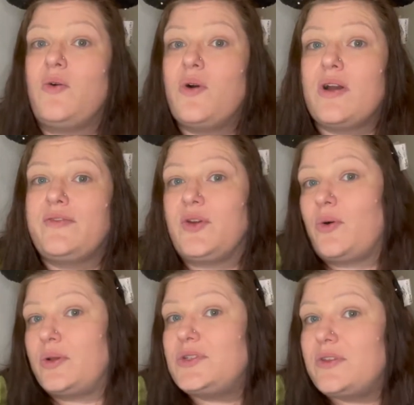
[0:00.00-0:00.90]
Or if you're
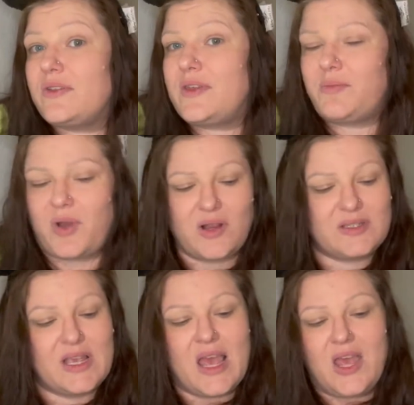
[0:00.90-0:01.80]
going to the theme parks,
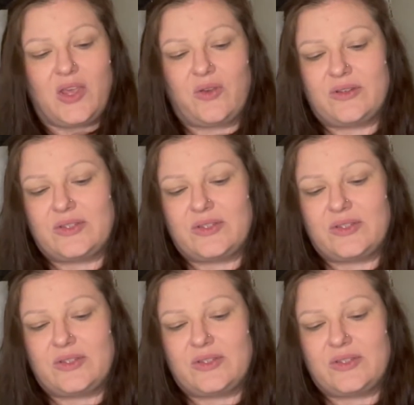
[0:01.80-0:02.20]
you can